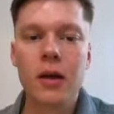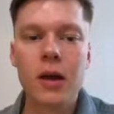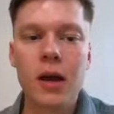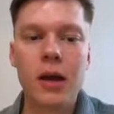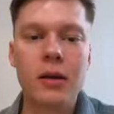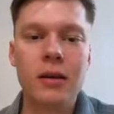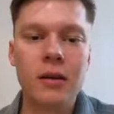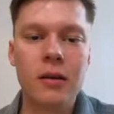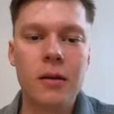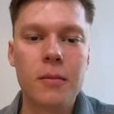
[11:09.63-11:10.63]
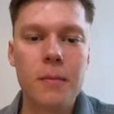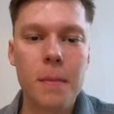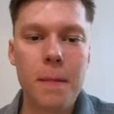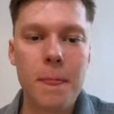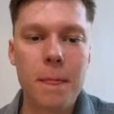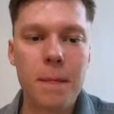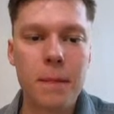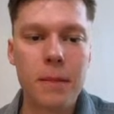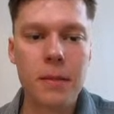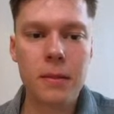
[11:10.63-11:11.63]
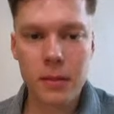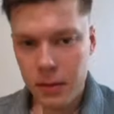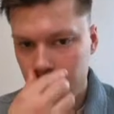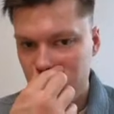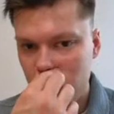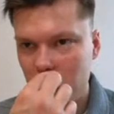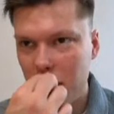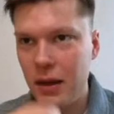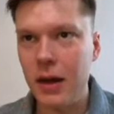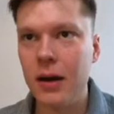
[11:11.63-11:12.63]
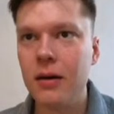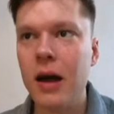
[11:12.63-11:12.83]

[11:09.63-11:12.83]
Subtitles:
And yeah,